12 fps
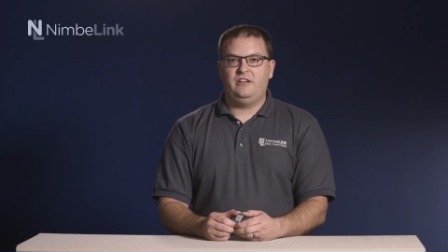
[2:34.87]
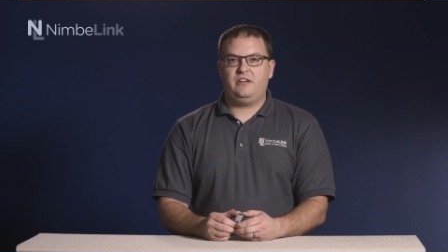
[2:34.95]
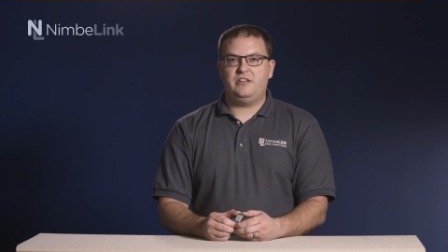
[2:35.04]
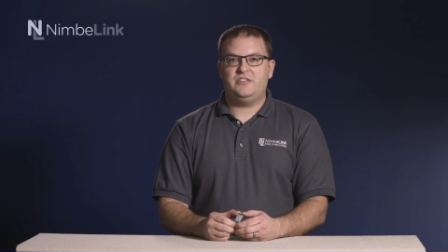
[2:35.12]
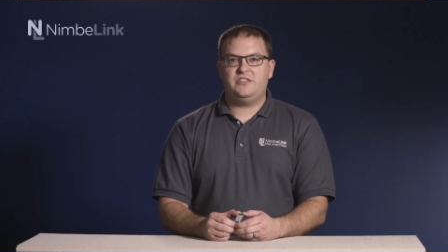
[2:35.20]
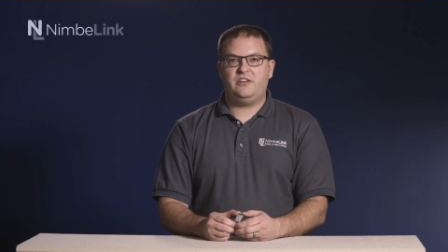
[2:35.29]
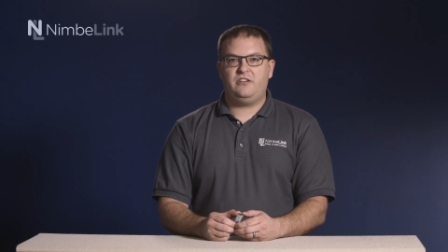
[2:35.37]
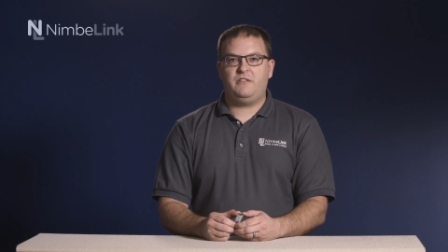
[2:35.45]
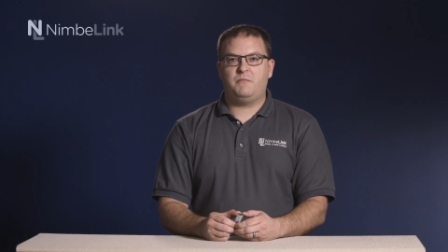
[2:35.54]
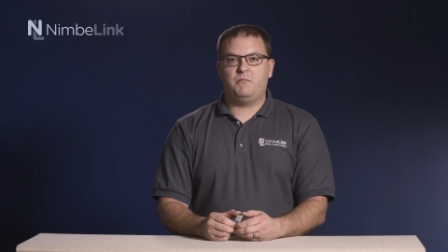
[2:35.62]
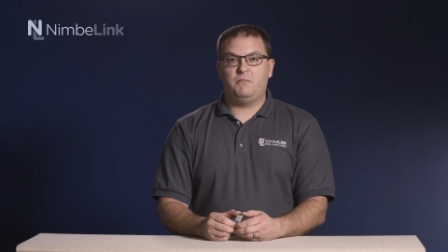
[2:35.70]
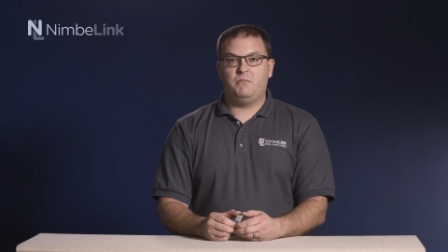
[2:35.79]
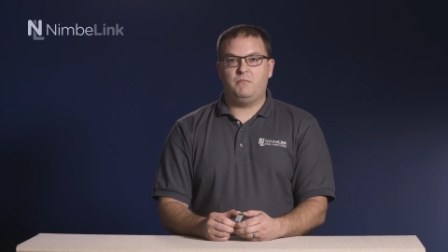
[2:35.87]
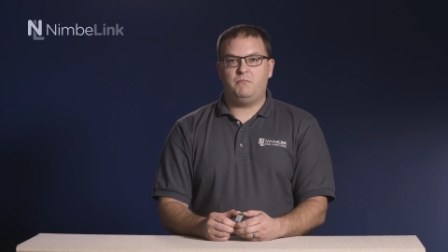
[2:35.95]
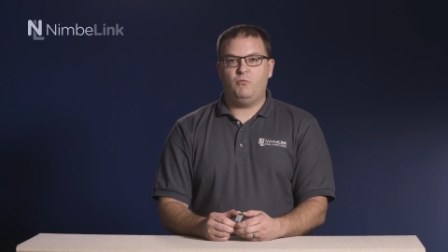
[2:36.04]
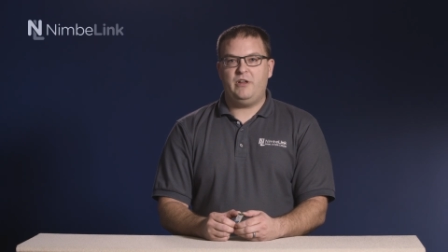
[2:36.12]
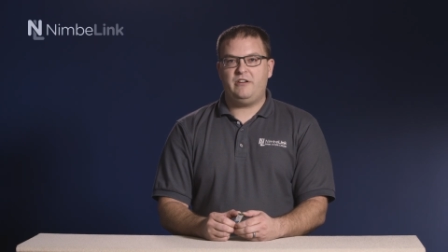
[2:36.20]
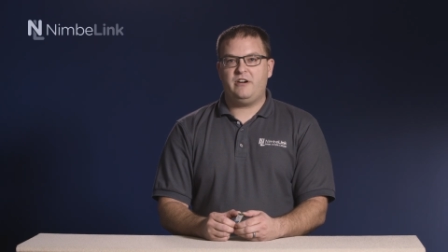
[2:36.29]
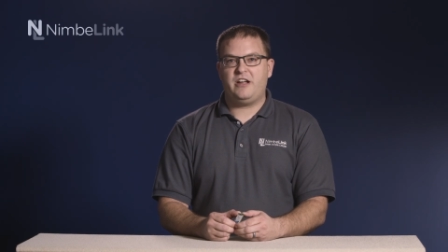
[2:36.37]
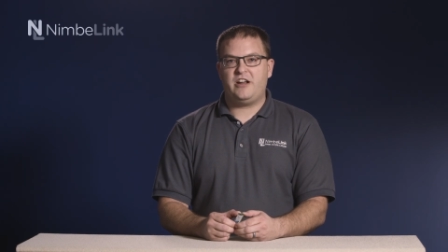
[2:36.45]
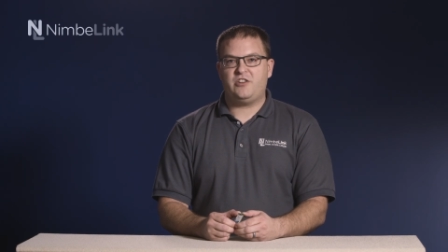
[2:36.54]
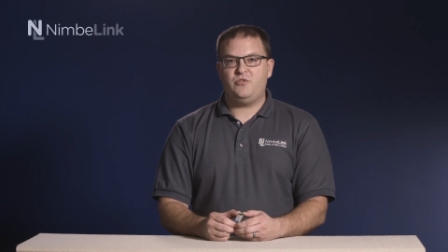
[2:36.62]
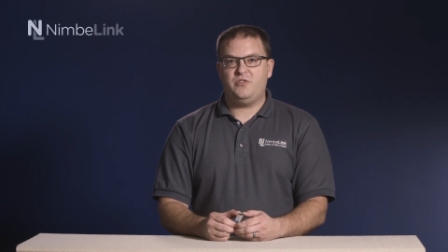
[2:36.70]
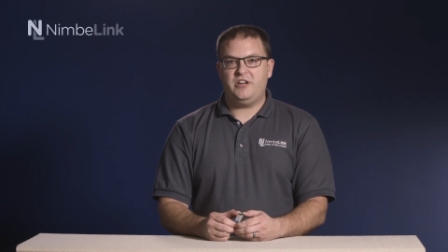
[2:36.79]
consider whether or
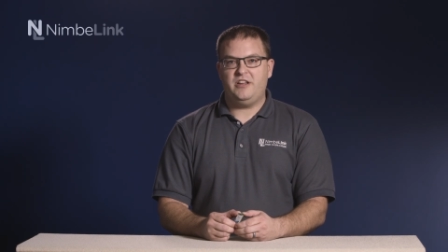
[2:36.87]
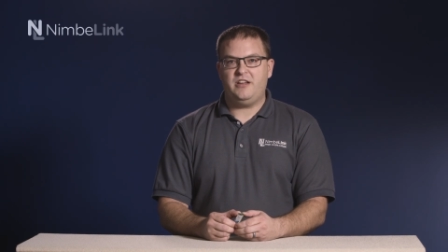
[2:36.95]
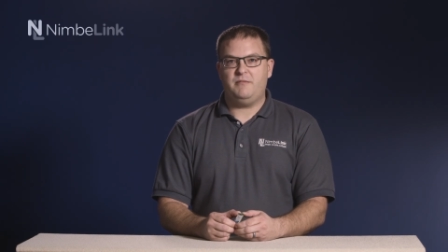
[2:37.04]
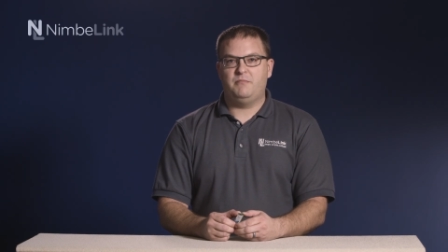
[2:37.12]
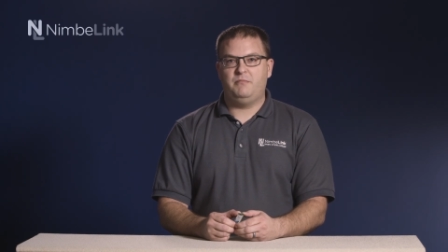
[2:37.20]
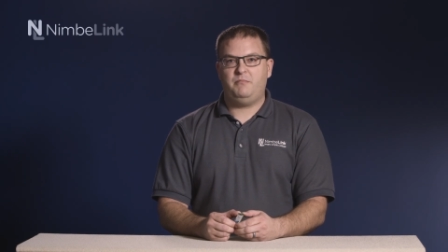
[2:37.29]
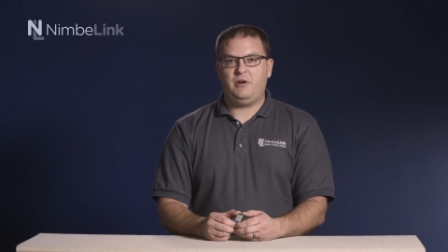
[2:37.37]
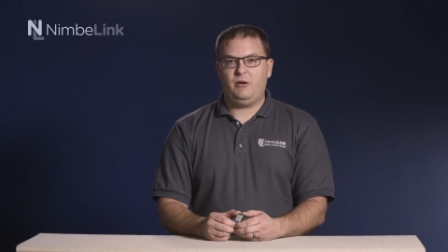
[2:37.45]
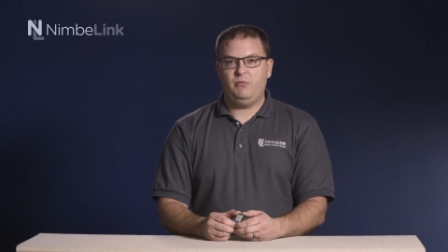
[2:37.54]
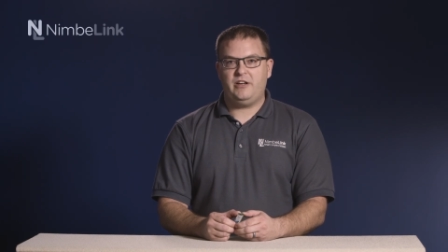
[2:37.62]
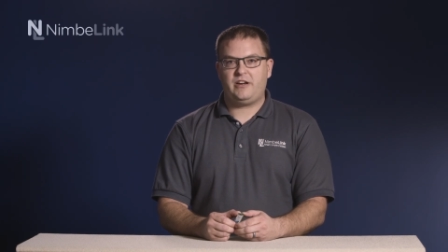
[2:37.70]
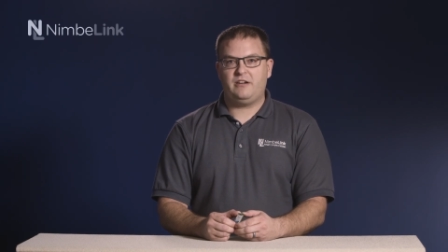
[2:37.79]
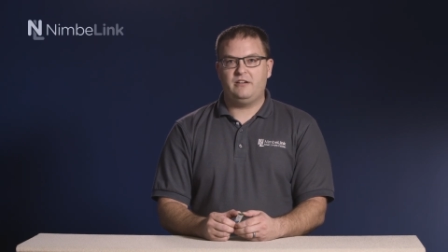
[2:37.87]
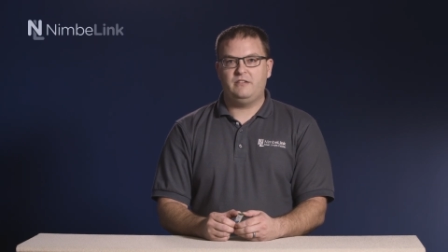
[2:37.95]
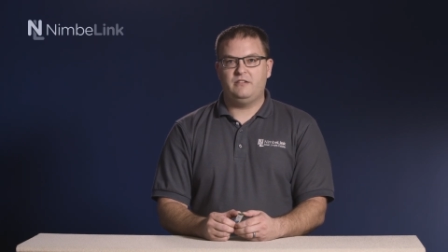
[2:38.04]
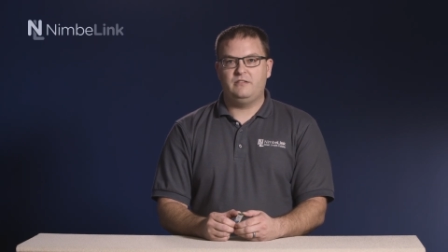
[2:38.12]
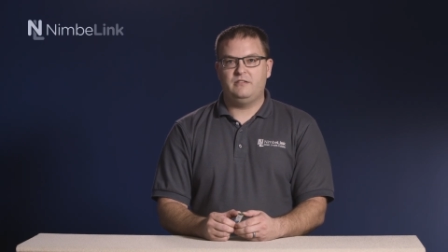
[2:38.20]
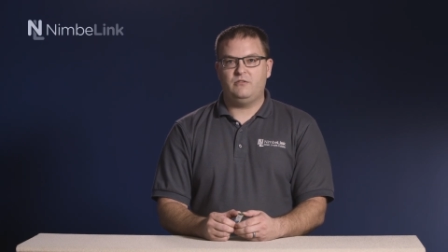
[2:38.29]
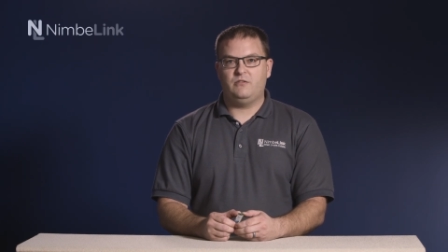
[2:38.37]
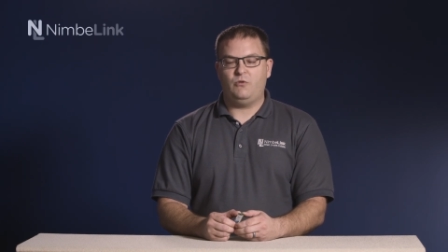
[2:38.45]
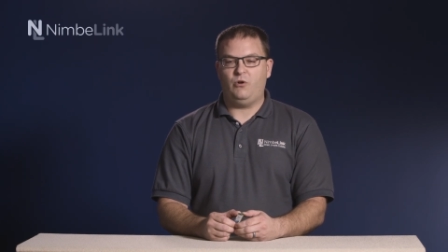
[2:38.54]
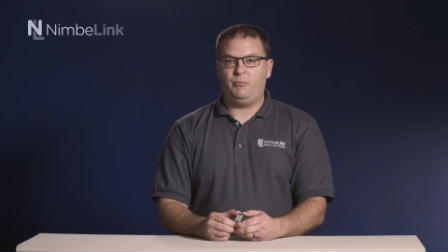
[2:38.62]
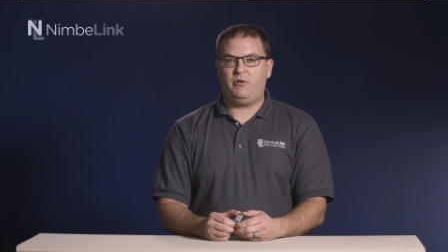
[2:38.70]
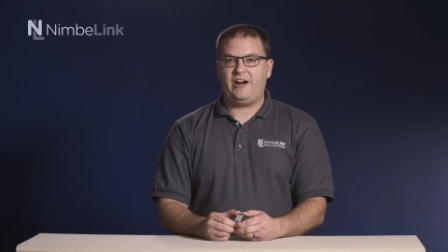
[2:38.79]
not you need a public
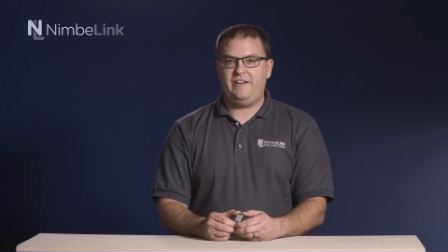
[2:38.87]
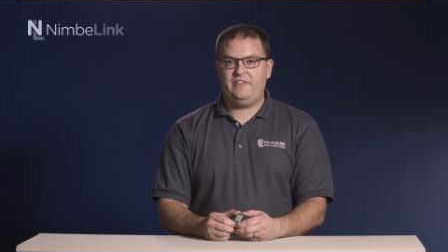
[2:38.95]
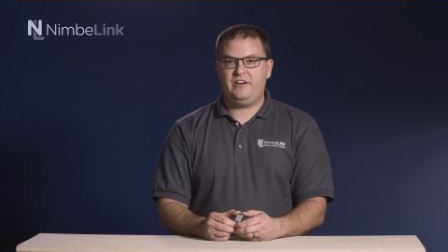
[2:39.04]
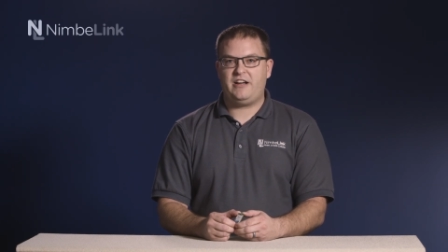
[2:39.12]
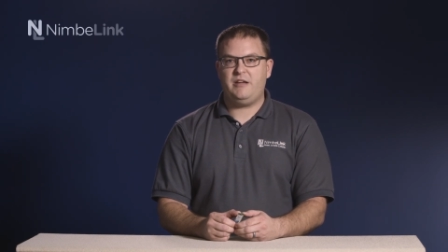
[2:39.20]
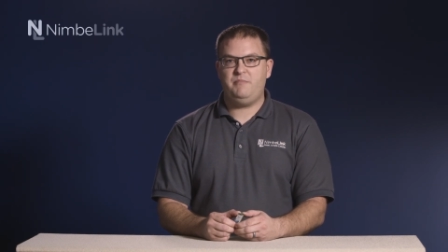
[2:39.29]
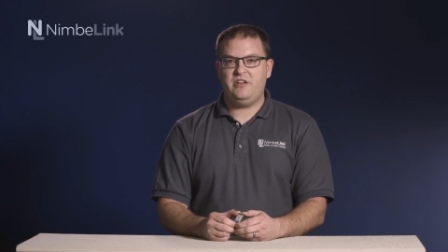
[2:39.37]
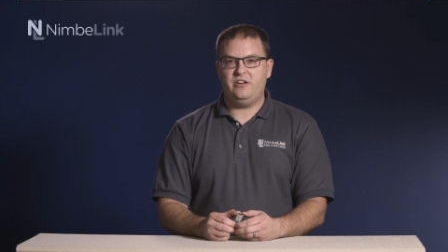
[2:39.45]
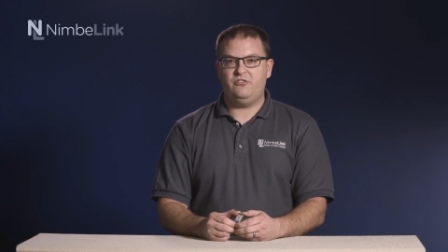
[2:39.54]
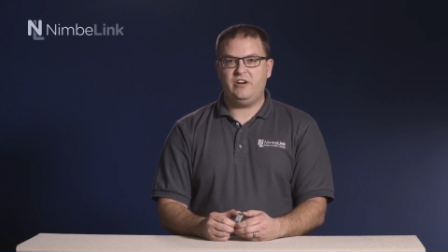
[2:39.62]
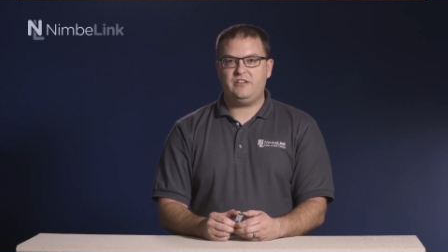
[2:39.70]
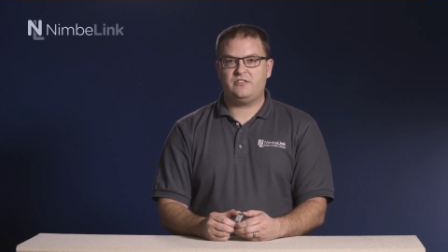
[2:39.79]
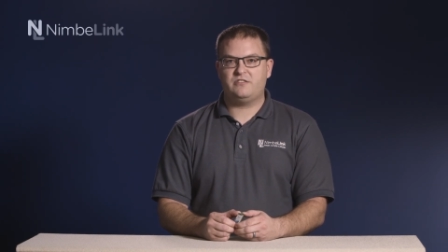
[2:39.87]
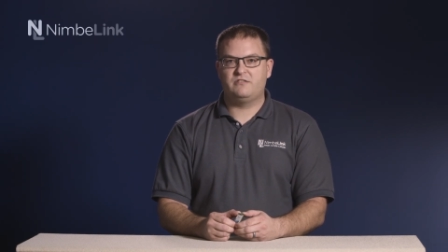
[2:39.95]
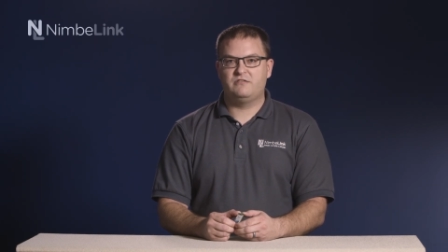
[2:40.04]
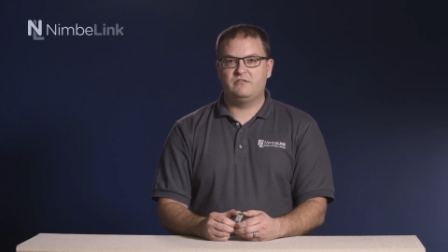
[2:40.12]
or private IP address